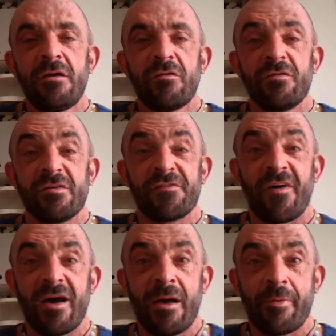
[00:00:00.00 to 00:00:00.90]
the
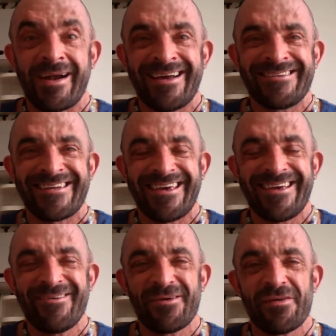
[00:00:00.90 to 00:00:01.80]
firebrand
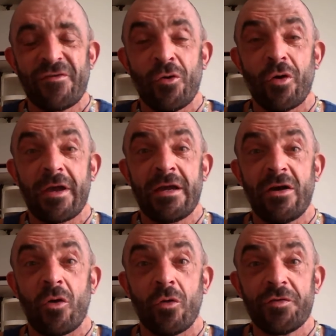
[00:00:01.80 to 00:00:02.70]
here with your
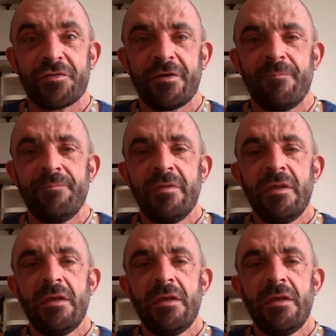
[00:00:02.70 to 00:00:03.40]
awesome